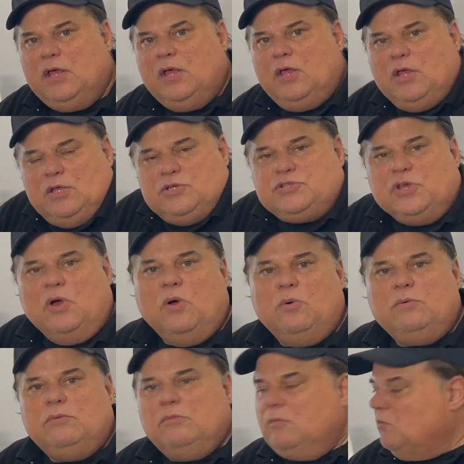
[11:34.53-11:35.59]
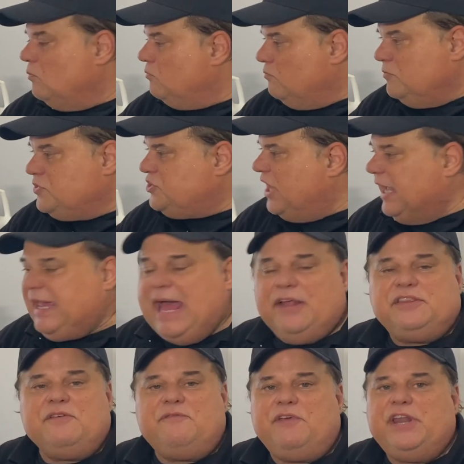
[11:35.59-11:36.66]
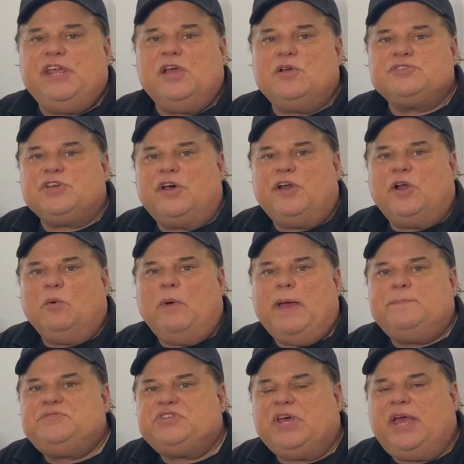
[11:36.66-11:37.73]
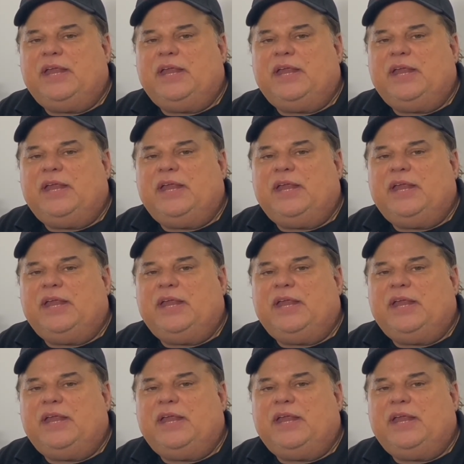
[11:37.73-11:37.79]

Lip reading: So check out the videos on our website.